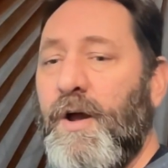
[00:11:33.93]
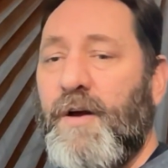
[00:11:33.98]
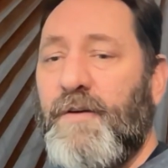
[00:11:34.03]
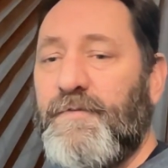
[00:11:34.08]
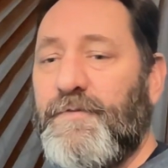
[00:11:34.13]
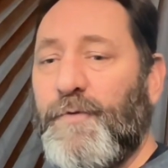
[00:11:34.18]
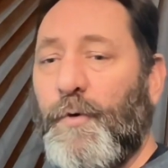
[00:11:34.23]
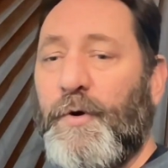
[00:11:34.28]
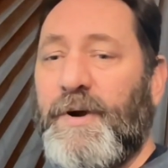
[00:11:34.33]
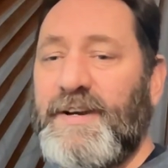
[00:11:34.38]

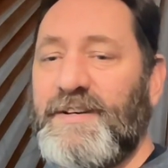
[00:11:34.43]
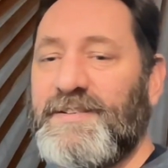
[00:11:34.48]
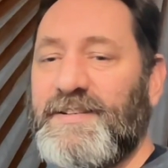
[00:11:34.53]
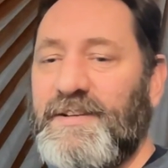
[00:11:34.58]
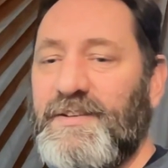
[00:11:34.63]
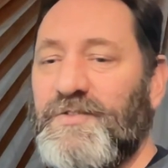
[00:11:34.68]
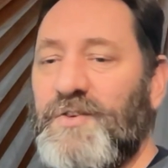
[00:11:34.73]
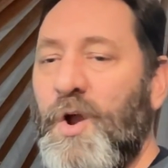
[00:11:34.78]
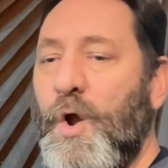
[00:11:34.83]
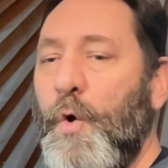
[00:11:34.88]
For
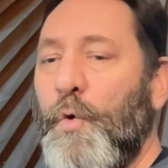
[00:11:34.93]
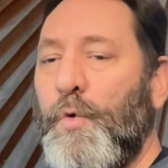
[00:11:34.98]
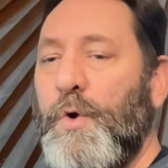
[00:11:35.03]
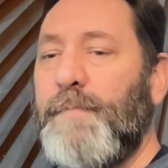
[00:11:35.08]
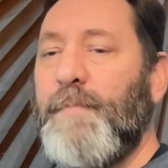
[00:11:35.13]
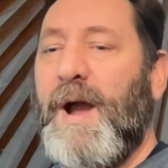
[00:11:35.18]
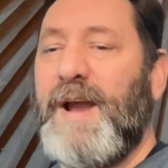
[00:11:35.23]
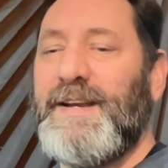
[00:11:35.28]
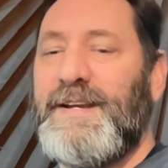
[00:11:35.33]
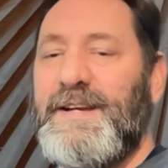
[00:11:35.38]
instance, we
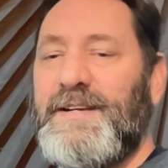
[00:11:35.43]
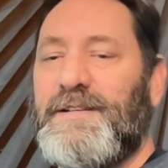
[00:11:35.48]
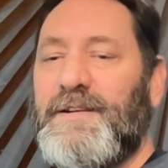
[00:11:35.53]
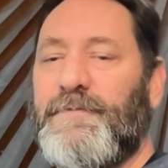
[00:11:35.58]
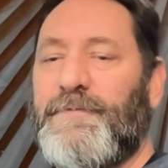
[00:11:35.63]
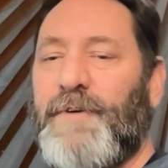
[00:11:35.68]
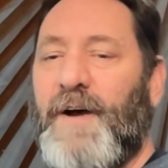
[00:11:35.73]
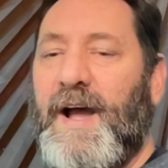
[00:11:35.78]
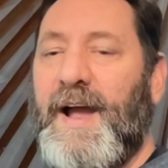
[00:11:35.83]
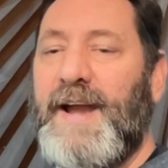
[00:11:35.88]
might need to
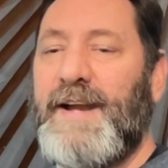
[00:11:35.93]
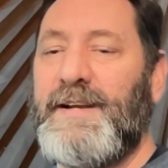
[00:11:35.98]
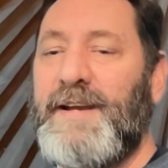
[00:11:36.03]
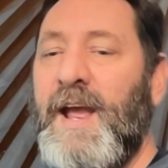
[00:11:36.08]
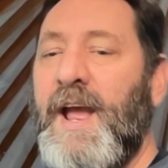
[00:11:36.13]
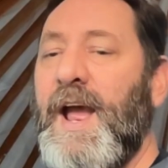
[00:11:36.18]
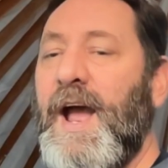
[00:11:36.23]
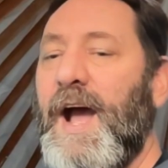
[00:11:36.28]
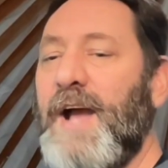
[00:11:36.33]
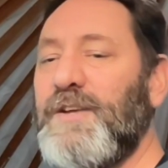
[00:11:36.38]

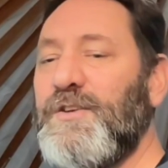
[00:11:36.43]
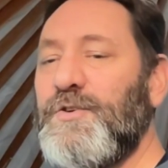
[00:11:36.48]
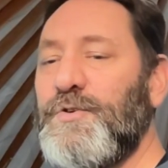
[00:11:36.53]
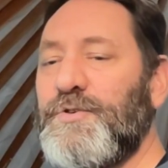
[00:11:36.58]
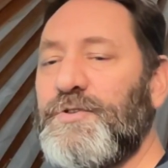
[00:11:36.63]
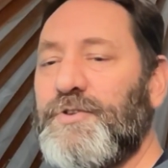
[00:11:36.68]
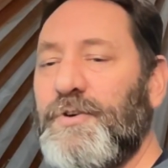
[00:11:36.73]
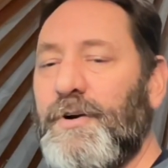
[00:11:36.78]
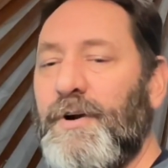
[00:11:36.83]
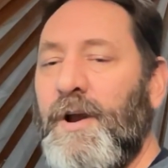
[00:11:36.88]
find a
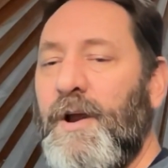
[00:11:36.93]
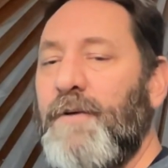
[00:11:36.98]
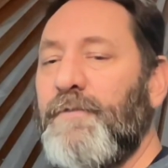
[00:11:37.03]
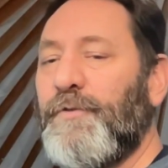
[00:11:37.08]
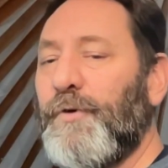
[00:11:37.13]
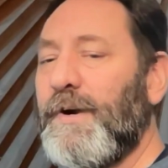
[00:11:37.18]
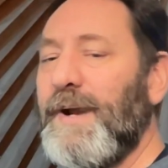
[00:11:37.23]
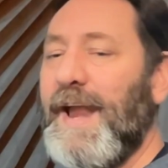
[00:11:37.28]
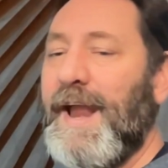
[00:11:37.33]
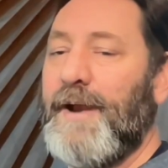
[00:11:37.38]
user
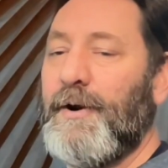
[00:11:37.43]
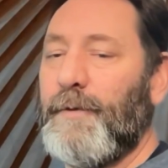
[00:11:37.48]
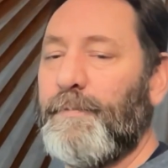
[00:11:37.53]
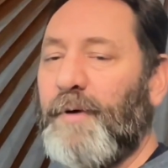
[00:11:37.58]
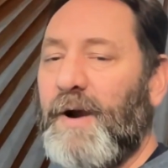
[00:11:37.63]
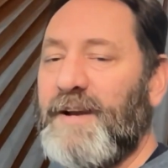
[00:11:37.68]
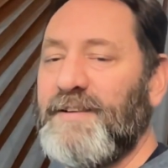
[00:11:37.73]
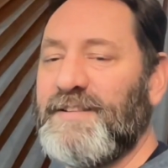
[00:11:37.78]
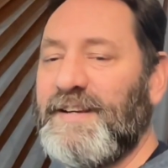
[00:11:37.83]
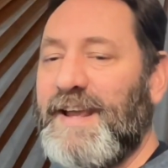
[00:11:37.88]
for an
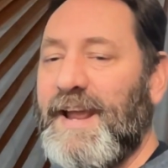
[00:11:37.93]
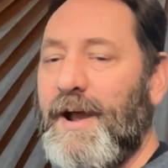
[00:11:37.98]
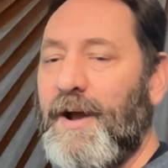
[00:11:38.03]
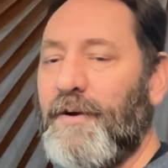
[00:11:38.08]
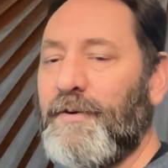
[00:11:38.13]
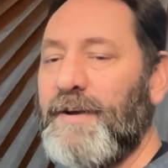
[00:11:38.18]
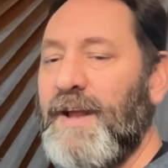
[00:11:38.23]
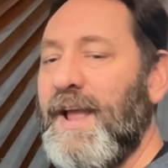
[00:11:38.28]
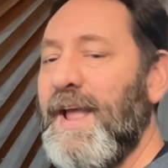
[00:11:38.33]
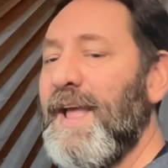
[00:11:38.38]
enterprise
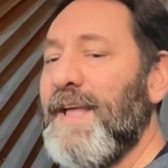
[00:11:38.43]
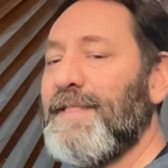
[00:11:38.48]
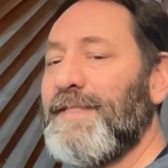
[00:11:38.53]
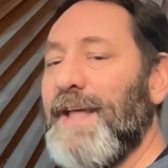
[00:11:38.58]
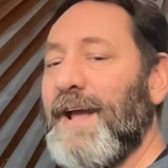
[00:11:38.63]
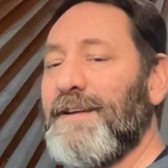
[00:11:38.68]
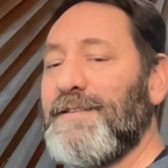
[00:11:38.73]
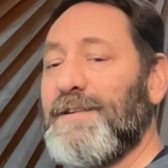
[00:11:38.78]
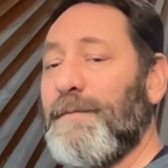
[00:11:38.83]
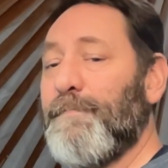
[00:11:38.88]
account
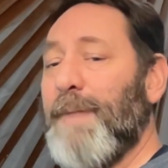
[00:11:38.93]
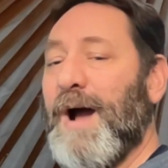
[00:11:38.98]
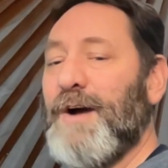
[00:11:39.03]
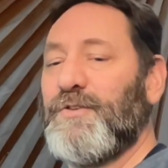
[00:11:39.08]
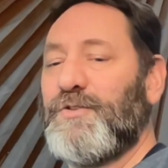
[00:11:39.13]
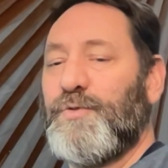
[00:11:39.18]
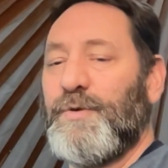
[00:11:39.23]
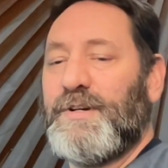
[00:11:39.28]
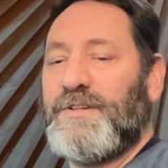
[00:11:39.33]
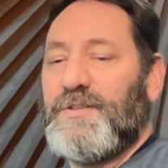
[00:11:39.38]
that is
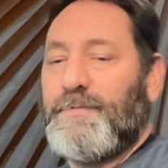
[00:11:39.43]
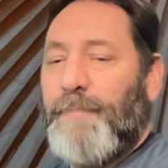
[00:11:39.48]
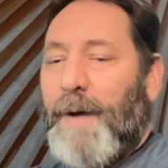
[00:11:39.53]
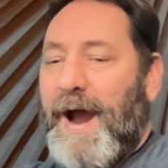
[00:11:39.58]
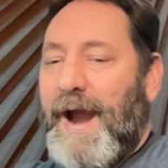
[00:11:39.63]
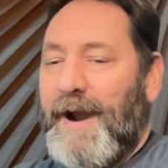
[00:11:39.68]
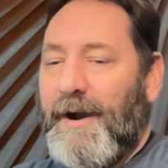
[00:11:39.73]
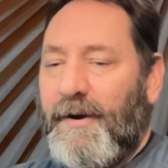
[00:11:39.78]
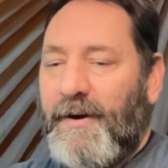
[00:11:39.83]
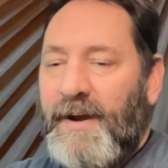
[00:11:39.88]
about to
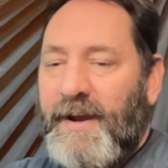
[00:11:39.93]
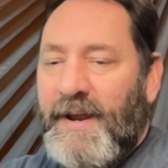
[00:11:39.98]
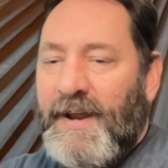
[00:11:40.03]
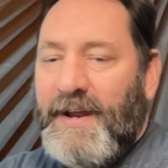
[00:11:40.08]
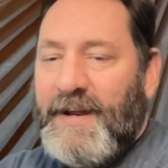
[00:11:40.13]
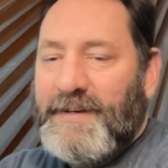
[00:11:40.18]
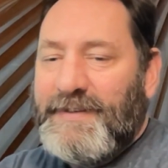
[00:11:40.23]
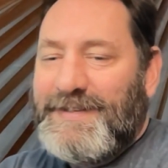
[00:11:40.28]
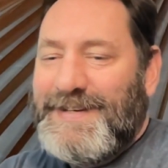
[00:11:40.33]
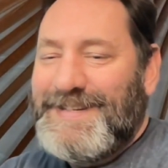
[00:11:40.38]
expire
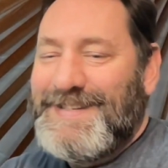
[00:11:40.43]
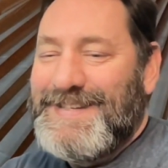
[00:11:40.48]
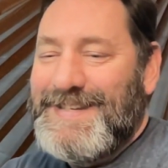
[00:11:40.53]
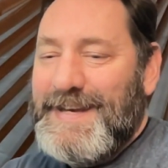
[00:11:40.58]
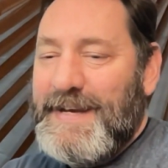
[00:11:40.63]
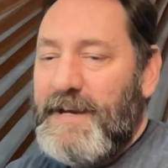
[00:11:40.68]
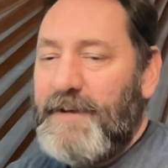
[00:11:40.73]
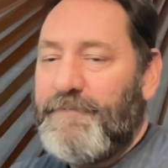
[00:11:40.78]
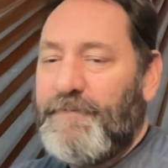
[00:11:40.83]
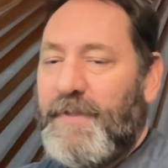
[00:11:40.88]
to
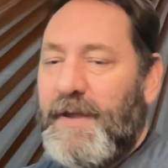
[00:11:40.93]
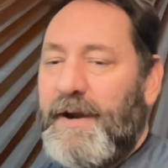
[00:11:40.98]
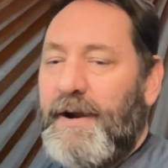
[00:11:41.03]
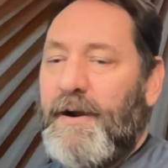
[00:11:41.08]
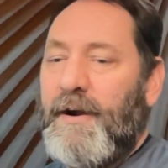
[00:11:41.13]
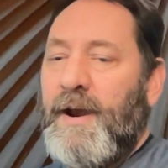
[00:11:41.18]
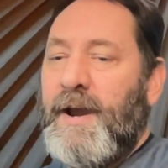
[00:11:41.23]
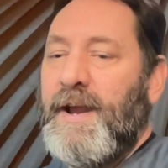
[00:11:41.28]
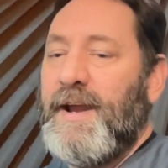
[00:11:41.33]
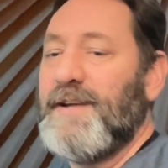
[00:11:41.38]
see if
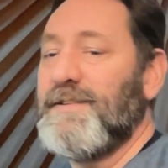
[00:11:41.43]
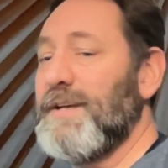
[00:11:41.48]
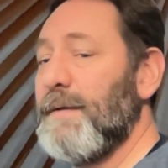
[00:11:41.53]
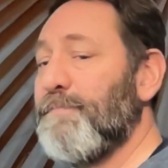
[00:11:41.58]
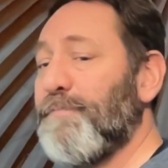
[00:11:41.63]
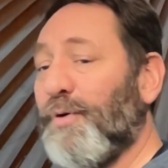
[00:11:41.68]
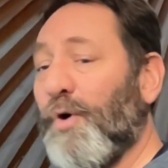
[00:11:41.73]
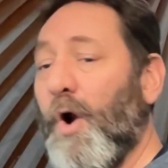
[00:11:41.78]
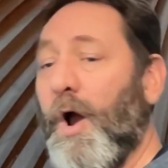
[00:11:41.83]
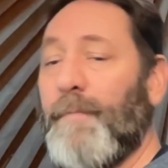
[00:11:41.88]
there is a
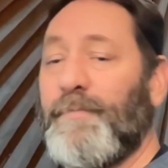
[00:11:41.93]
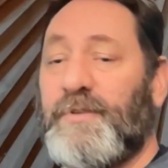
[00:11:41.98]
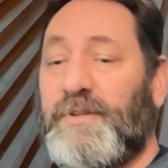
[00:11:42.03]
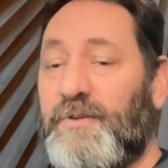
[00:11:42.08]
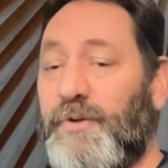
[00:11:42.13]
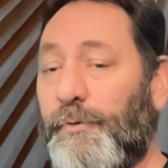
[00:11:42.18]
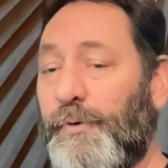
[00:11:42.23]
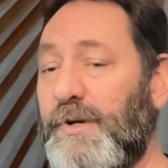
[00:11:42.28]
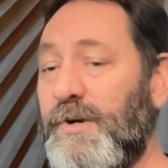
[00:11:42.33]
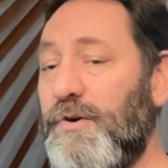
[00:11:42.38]
prompt
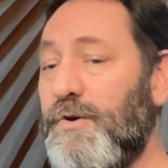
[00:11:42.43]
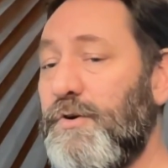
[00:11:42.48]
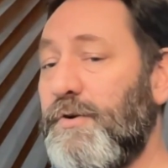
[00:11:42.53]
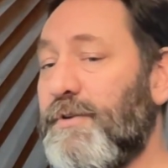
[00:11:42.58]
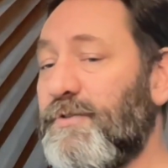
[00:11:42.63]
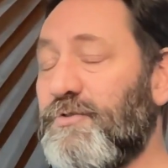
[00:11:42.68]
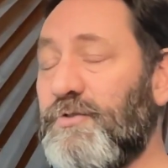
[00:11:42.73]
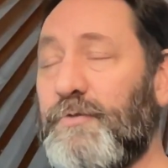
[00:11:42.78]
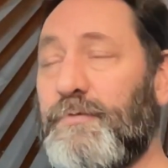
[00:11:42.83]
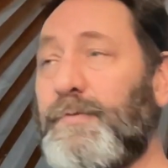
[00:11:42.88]
to renew
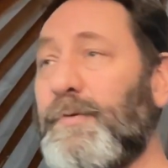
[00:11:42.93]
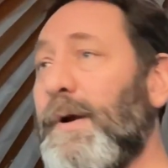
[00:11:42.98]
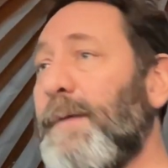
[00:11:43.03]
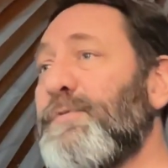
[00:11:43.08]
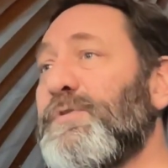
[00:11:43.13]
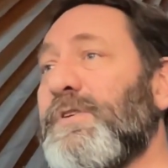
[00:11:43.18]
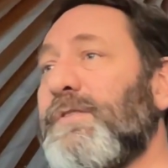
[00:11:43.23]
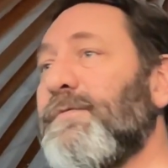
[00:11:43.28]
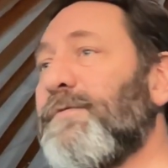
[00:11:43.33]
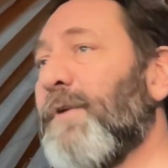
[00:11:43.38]
the
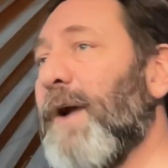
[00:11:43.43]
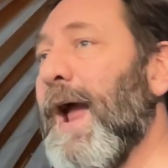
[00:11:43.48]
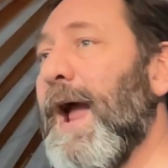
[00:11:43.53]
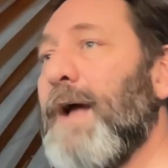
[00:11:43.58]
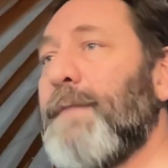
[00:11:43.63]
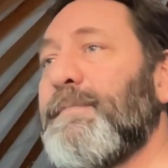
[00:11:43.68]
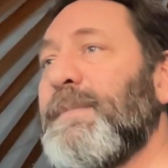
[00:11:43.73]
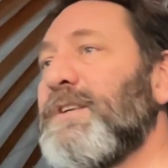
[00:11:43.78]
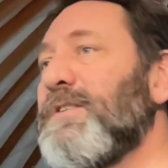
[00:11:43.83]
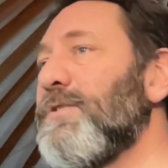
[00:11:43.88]
subscription for
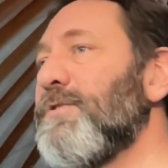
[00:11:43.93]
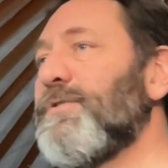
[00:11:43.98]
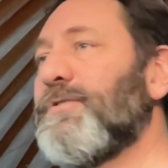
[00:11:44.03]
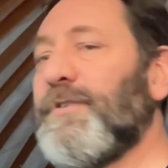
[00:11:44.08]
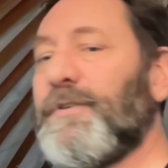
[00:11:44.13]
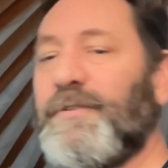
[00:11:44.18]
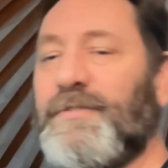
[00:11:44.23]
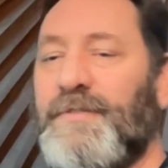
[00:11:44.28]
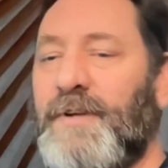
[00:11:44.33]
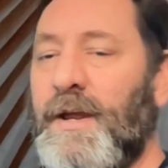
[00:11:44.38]
admin
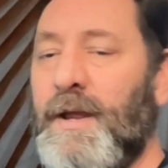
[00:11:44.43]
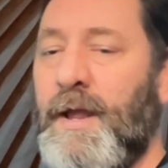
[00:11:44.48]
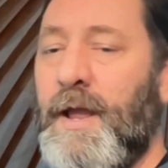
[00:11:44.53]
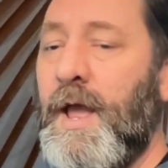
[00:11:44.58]
users.